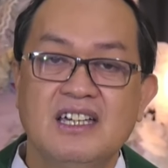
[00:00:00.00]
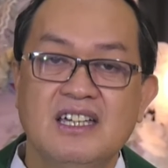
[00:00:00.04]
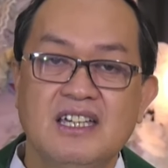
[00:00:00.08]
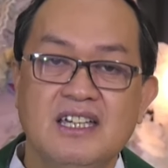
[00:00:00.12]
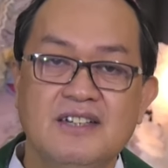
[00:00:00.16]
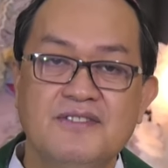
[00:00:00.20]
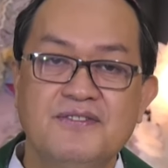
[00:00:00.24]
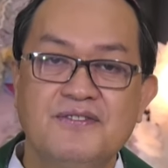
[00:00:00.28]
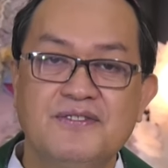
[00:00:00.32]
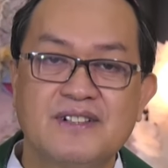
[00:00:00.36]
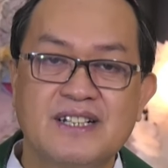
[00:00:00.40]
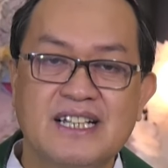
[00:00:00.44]

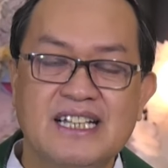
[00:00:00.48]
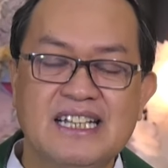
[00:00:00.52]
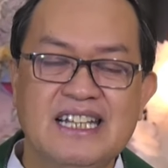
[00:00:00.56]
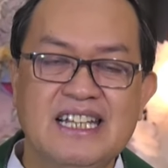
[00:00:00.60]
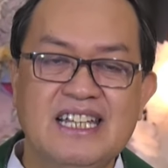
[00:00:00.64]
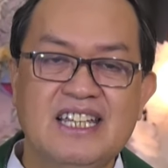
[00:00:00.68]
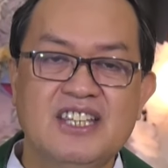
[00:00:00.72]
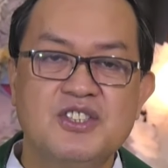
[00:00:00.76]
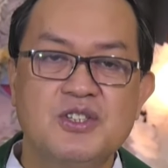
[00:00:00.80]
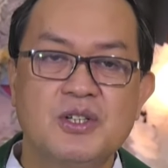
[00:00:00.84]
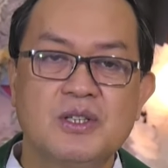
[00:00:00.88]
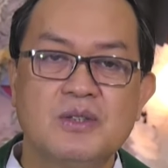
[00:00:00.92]
if
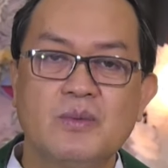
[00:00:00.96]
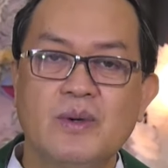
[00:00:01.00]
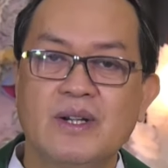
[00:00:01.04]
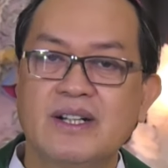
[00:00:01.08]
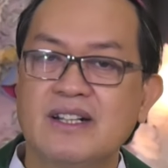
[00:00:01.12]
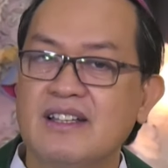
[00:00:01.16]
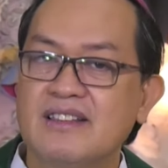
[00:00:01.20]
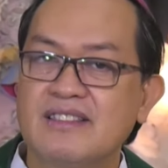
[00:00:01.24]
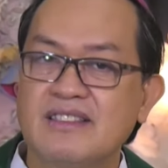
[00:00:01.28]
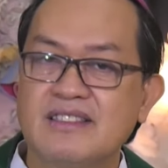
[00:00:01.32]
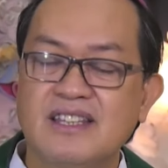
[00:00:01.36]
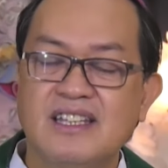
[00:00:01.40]
religion
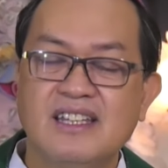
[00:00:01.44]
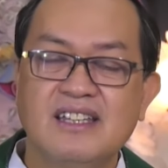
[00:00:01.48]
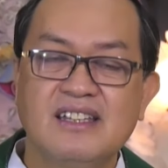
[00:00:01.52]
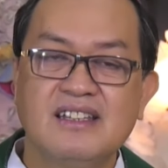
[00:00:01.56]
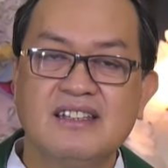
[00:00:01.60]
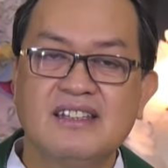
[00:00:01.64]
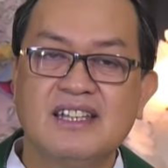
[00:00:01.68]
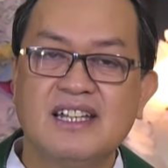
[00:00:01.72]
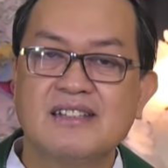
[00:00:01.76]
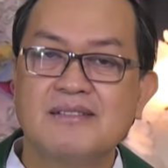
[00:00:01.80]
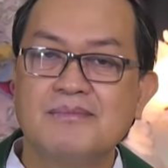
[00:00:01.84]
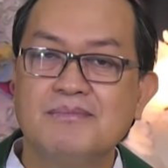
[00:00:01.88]
were a
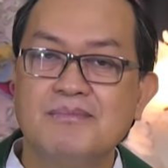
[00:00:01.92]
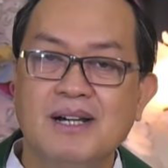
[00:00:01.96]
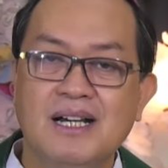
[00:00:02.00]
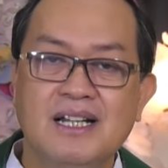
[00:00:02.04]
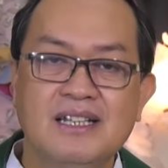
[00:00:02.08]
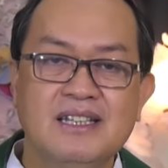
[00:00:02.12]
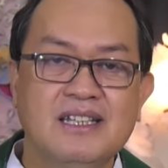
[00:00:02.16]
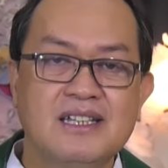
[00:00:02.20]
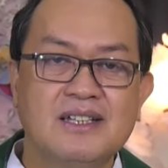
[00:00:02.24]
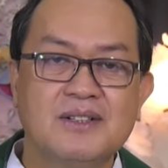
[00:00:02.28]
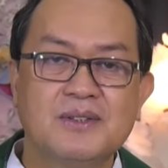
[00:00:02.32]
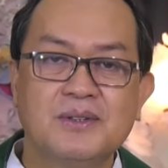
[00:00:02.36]
thing that
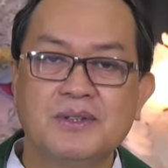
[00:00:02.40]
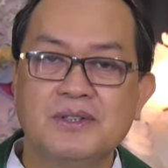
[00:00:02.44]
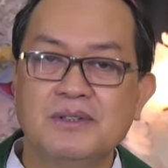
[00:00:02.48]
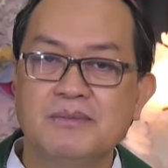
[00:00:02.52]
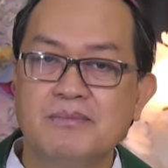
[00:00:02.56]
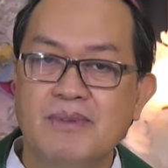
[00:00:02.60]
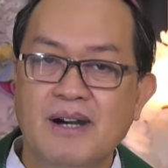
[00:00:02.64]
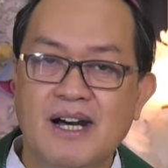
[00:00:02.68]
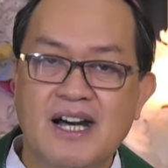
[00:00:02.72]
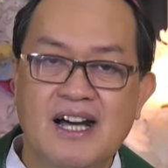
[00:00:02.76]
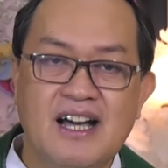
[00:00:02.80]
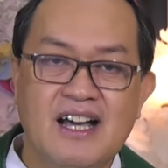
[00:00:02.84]
money
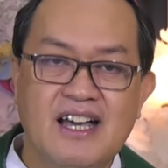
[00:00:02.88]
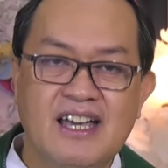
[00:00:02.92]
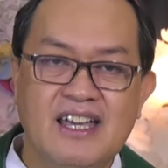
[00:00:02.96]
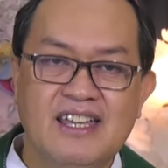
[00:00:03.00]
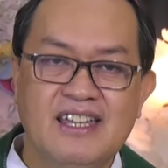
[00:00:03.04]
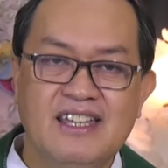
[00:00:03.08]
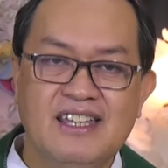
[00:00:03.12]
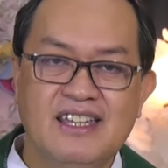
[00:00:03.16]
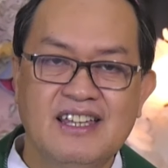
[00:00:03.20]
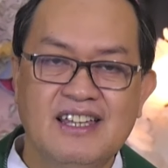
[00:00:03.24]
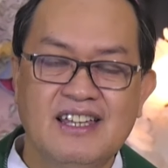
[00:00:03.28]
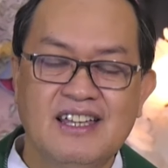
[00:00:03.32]
could
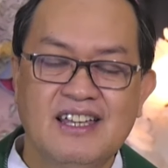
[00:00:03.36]
buy,